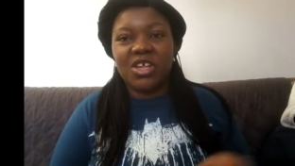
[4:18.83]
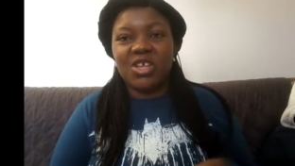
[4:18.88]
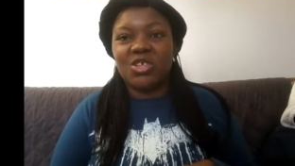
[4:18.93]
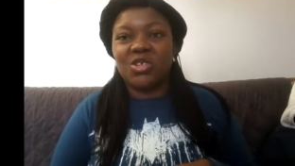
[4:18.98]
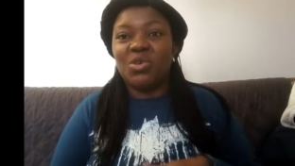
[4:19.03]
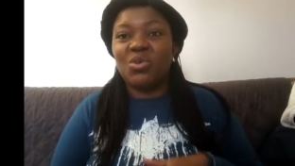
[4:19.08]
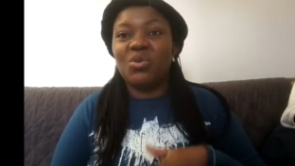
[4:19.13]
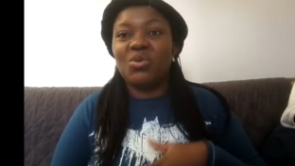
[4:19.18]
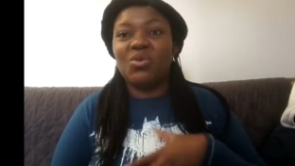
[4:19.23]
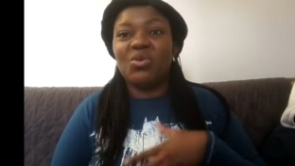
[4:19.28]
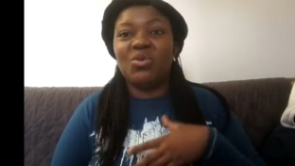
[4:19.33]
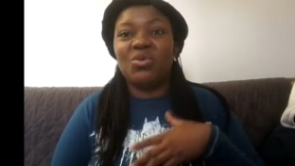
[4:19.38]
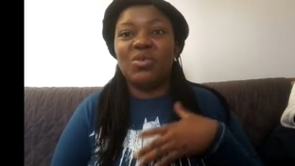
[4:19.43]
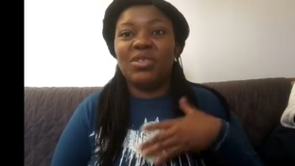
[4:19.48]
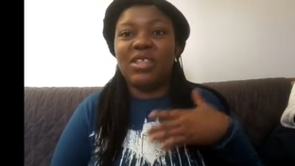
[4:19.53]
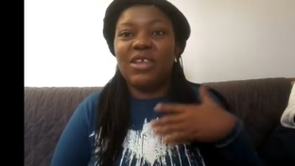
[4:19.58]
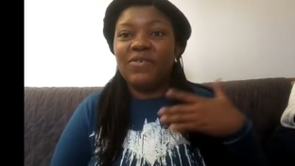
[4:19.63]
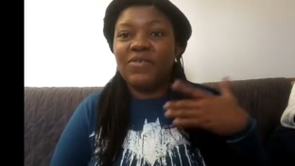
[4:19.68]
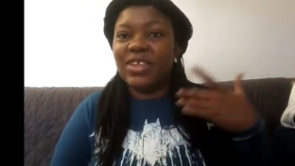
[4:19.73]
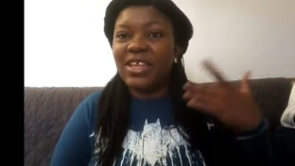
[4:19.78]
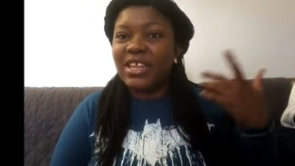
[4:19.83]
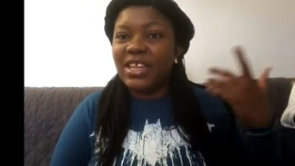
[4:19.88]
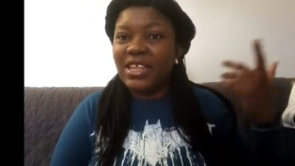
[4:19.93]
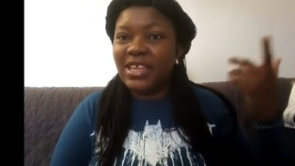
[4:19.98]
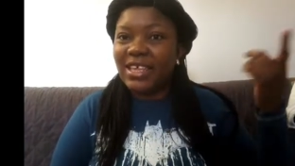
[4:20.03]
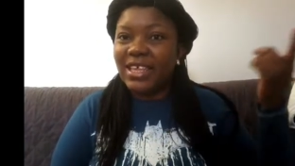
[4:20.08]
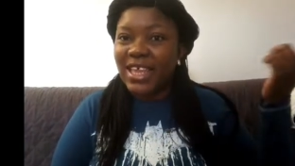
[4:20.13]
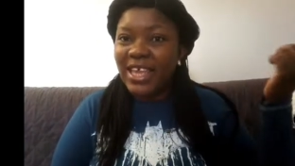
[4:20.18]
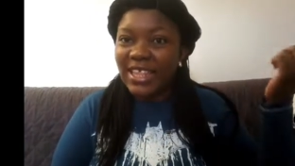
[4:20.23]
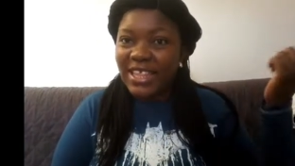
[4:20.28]
So you
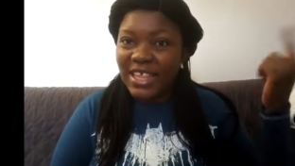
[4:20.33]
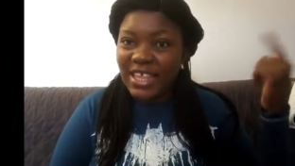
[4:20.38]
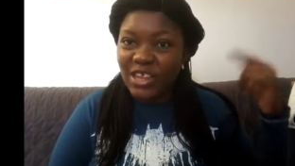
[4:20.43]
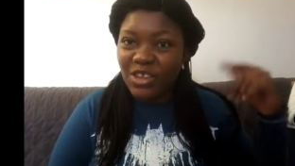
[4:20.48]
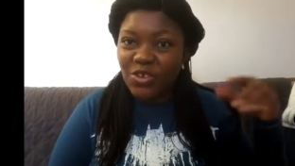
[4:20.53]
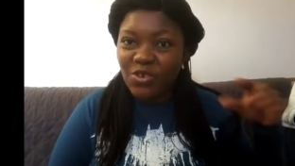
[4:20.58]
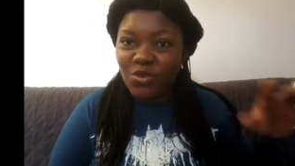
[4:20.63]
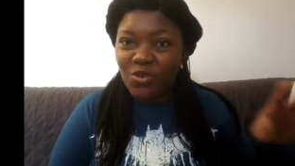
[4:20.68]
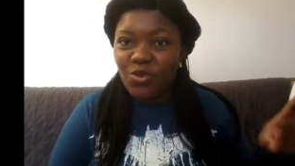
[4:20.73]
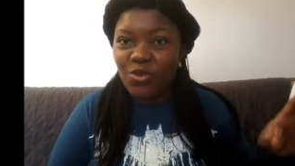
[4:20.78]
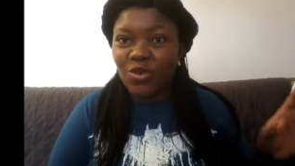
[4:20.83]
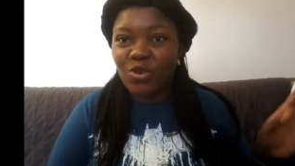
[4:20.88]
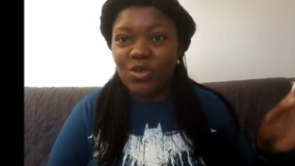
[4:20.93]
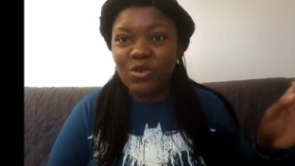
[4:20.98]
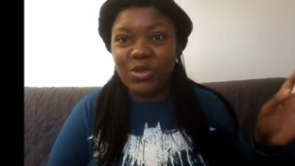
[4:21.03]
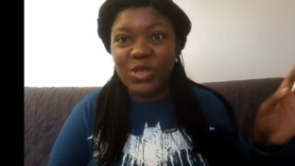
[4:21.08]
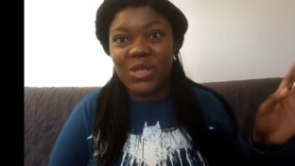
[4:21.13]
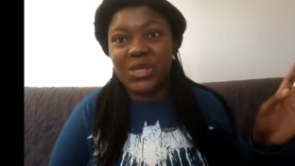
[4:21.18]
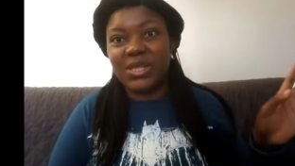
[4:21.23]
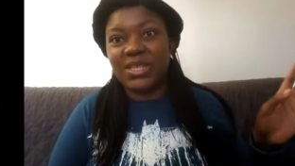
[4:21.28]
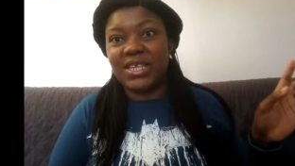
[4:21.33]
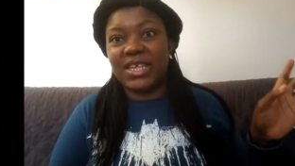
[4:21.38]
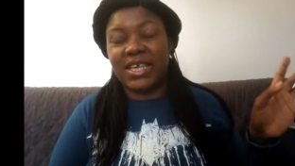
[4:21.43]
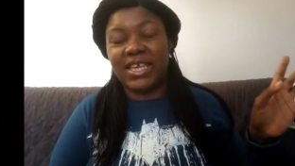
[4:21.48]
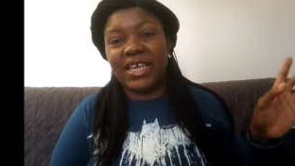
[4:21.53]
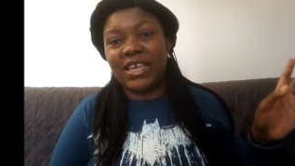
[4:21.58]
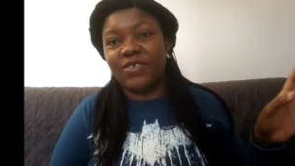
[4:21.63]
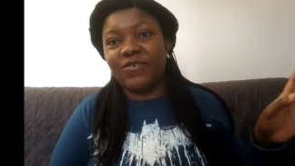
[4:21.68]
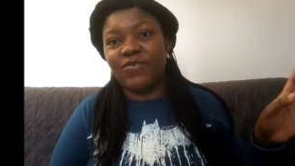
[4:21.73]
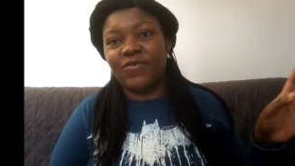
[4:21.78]
definitely get the new clothes
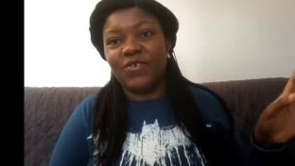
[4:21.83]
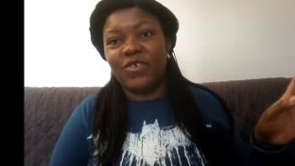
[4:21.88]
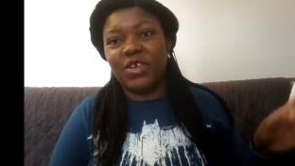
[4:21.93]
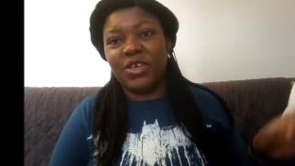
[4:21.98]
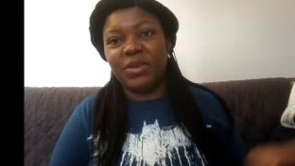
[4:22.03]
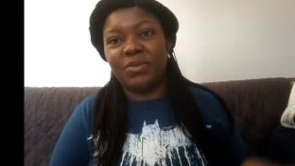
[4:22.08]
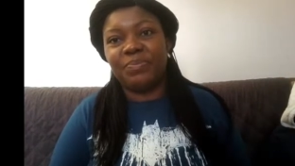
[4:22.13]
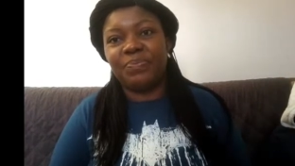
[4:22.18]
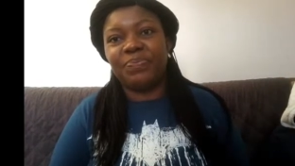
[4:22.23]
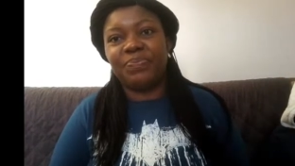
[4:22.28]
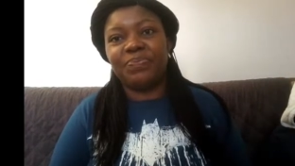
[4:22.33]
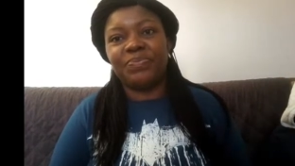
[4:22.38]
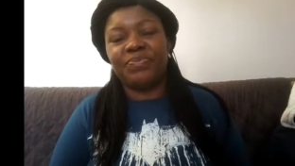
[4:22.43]
again for him